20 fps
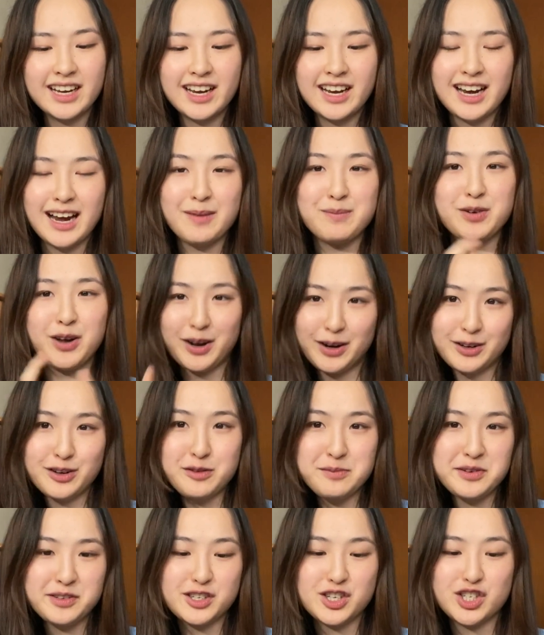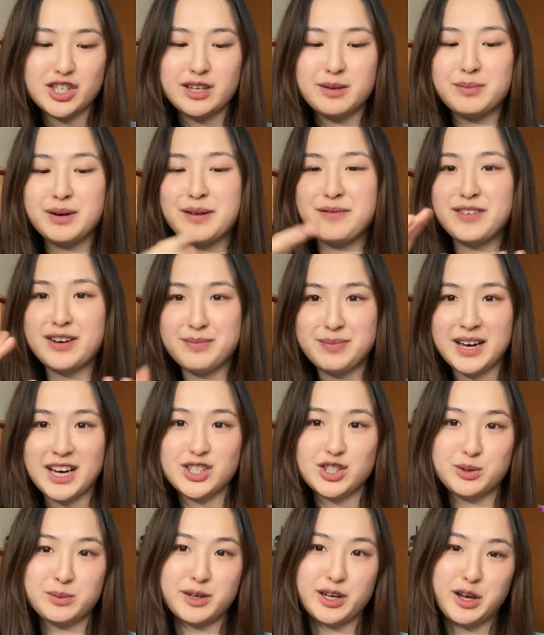I'm not a good musician, but I'm very
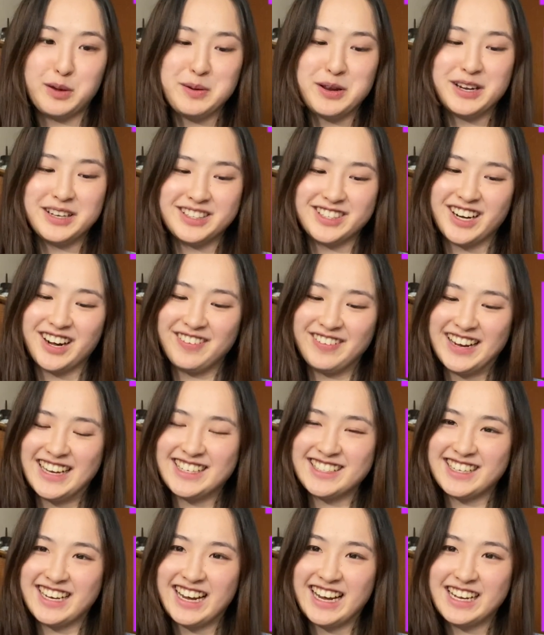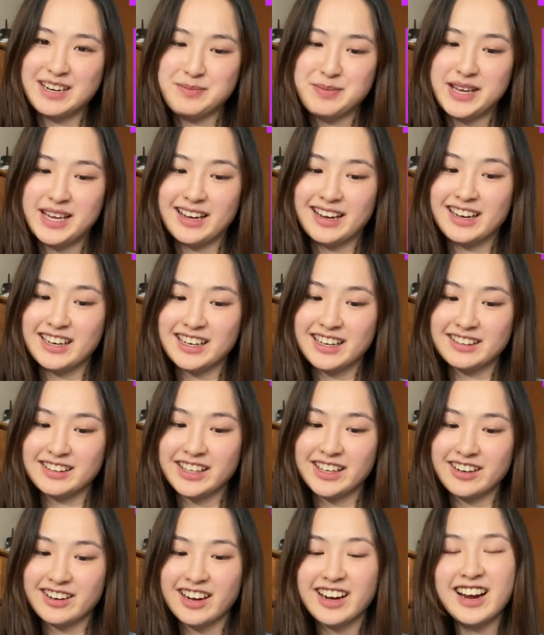passionate about community service and being a good
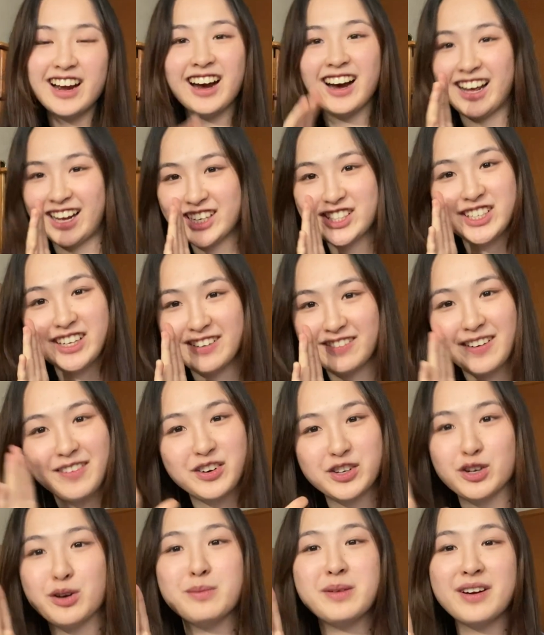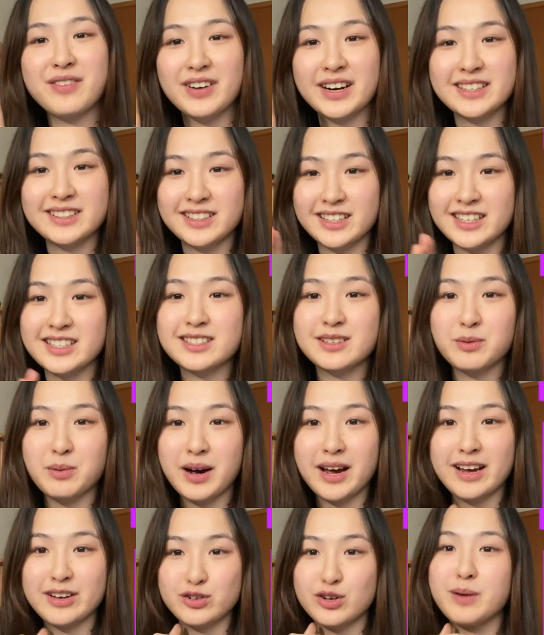leader. I Actually, have never told my friends this
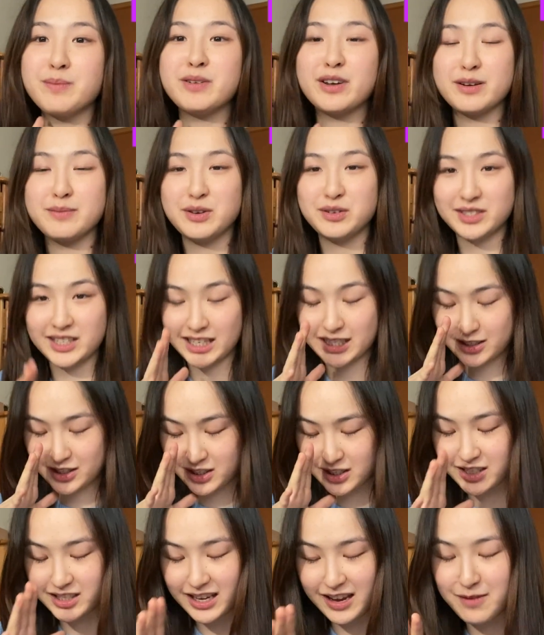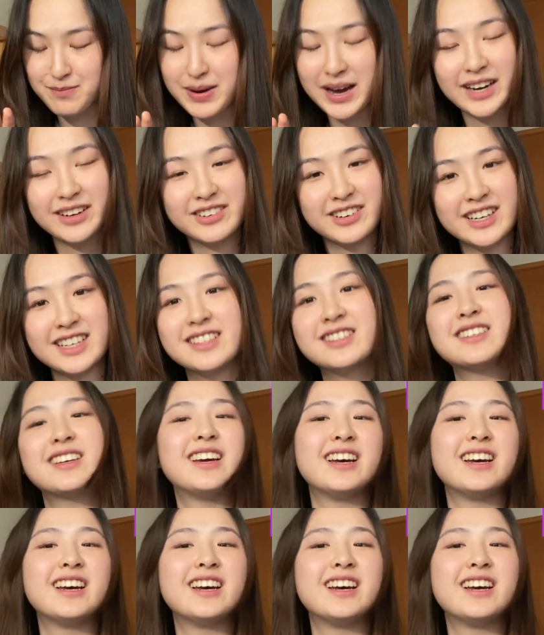why I dropped out of music. It's just because I had bad grades.